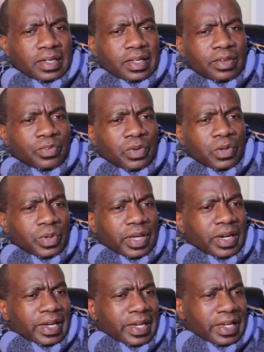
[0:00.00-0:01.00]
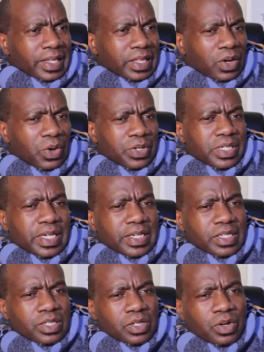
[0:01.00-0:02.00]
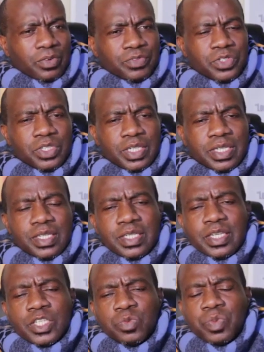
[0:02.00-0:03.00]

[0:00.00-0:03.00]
if we look at it again in the context of Jesus